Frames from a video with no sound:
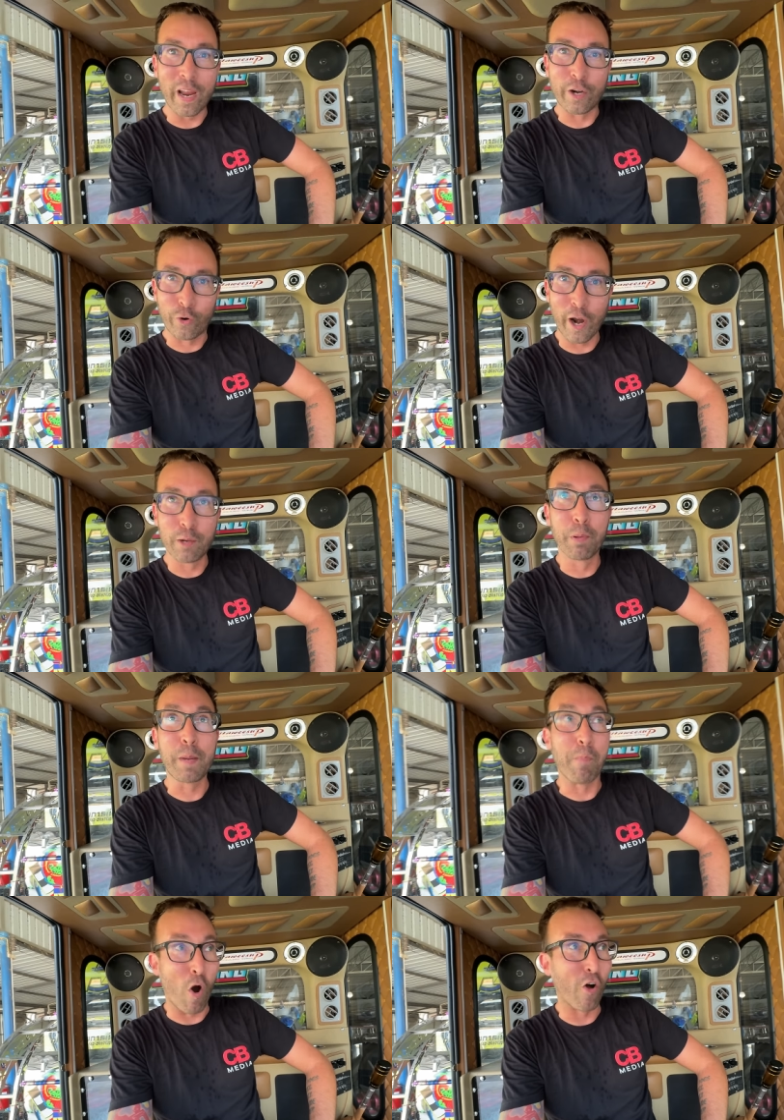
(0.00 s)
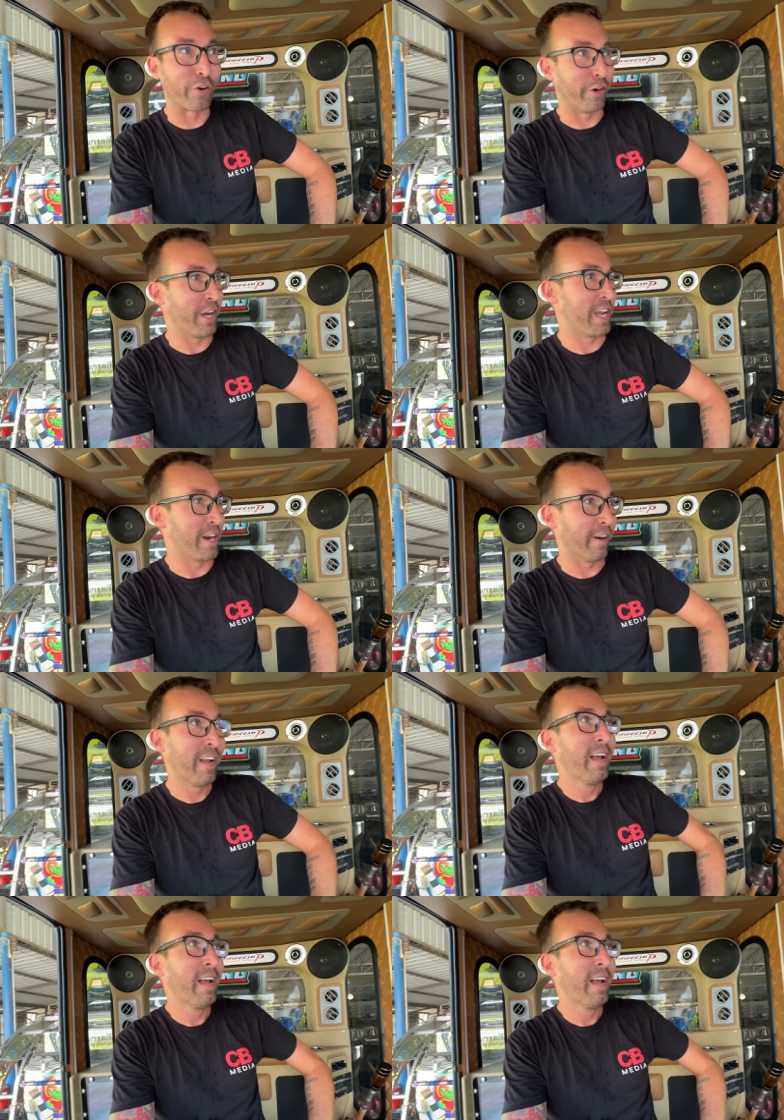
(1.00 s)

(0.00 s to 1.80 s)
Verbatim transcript: incredibly baller in here.